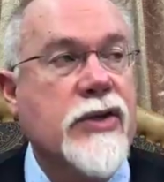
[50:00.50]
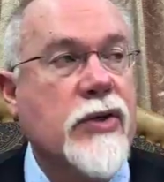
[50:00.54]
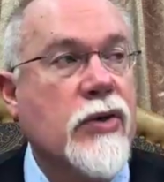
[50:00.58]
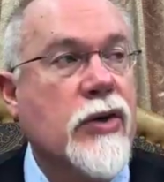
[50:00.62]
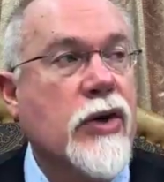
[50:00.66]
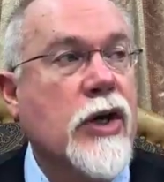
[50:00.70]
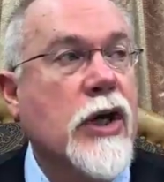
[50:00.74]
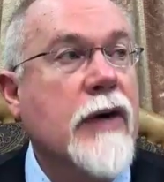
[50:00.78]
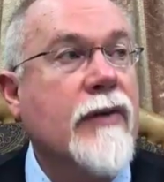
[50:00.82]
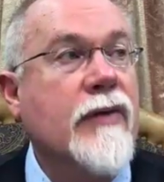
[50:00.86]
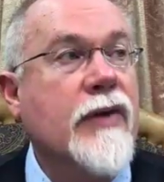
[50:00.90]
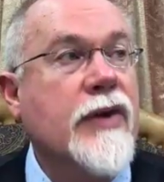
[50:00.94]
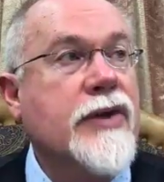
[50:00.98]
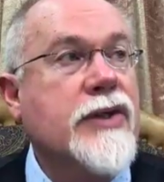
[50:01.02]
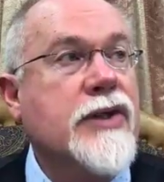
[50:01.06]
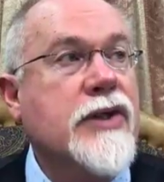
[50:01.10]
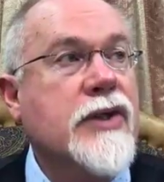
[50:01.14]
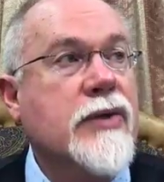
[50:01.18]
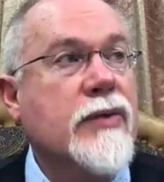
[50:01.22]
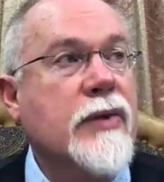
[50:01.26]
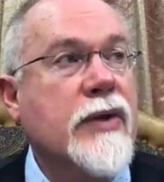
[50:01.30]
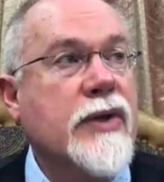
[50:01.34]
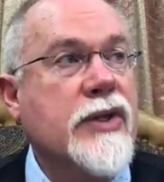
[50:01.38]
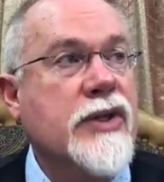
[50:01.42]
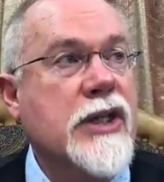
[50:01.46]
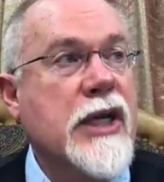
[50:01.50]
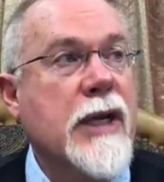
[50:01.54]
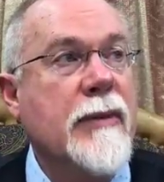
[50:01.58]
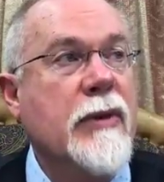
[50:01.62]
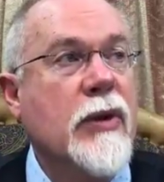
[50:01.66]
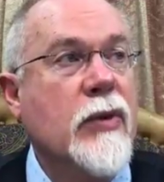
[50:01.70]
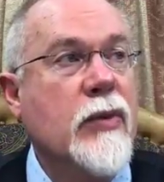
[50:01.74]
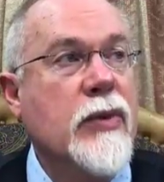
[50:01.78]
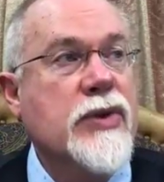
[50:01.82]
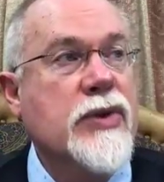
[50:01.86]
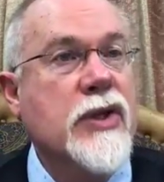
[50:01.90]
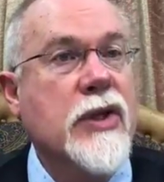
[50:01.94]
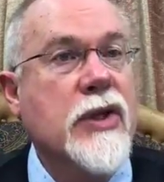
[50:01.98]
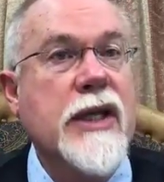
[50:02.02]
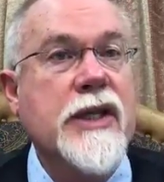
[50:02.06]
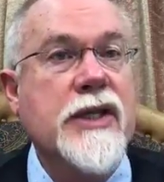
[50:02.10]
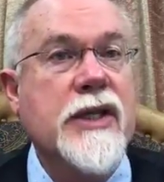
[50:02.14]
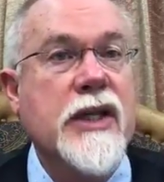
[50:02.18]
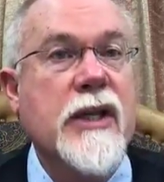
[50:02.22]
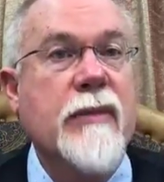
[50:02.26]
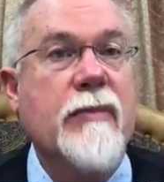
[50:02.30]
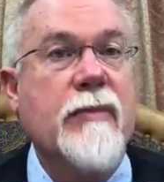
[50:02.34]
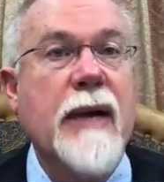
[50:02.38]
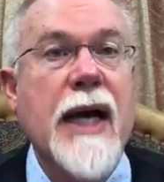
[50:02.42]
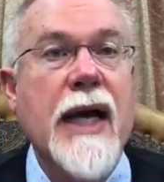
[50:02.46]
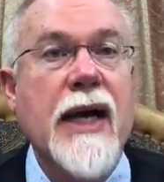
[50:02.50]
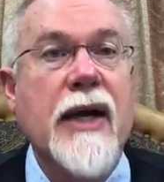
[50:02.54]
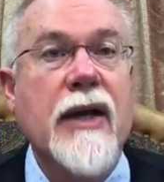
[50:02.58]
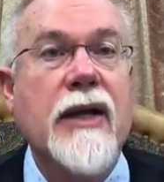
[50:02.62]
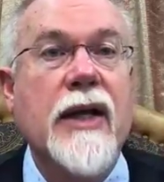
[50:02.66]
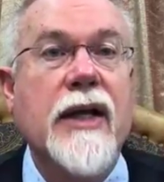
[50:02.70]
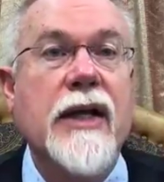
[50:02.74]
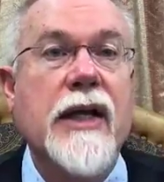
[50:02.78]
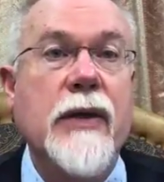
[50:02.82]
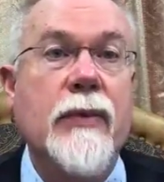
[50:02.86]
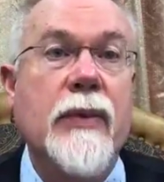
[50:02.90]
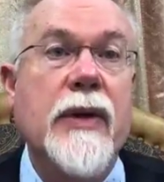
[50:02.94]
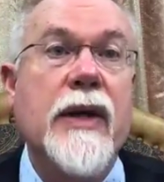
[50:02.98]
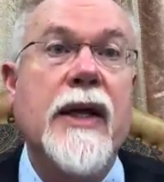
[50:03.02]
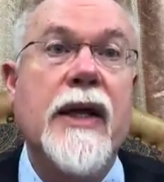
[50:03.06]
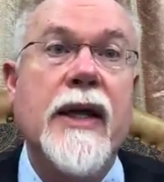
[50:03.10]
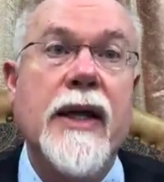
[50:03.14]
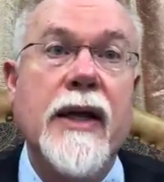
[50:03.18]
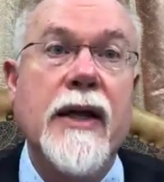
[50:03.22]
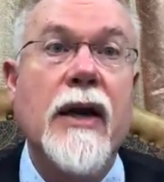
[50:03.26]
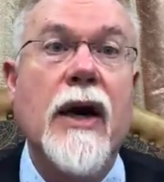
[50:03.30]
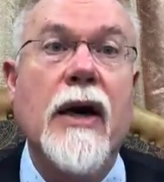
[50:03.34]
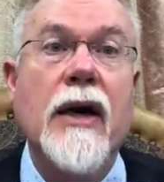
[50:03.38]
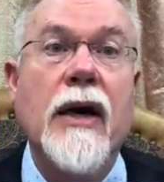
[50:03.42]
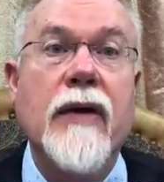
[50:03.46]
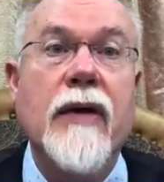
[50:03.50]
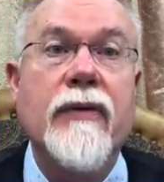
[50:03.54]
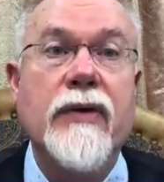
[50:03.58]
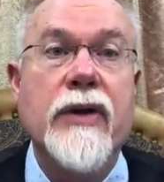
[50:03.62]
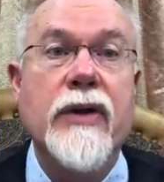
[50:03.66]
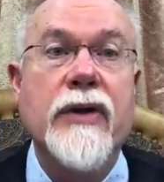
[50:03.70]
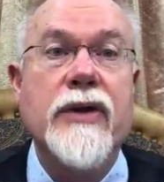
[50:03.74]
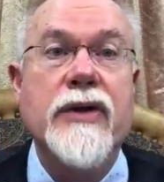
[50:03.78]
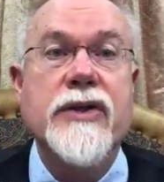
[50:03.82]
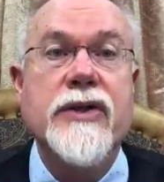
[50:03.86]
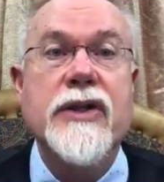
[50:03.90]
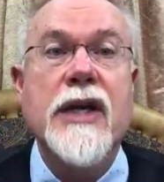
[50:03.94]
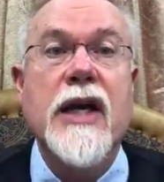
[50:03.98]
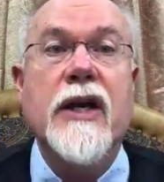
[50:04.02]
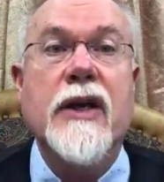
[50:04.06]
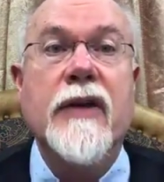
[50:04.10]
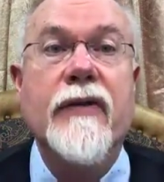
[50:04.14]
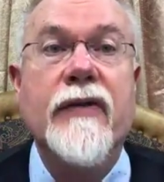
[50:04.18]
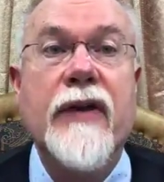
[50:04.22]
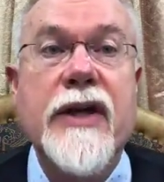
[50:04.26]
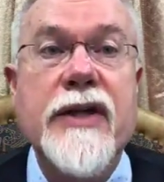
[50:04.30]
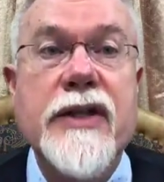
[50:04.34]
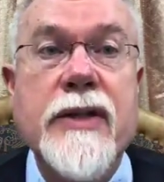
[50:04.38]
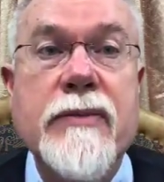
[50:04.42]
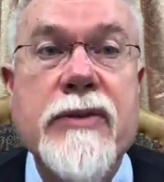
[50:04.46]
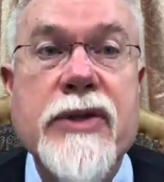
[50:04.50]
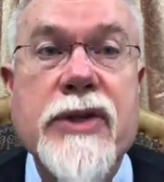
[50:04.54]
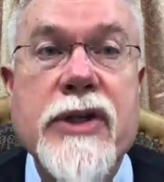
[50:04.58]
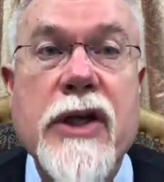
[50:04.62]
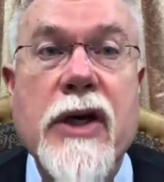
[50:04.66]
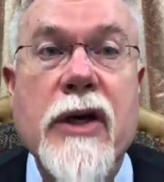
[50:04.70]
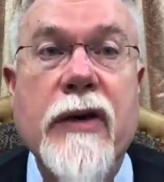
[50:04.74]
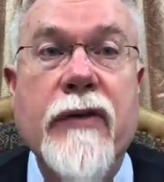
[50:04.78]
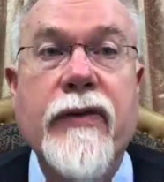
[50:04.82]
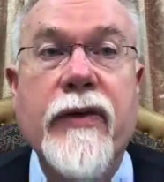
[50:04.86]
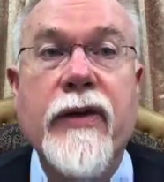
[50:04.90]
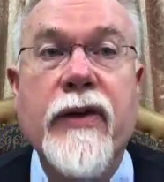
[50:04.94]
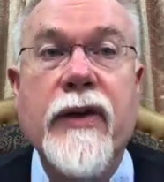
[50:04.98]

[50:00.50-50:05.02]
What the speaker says: so nervous when Samuel was late to the battle that he went ahead and offered the sacrifice himself.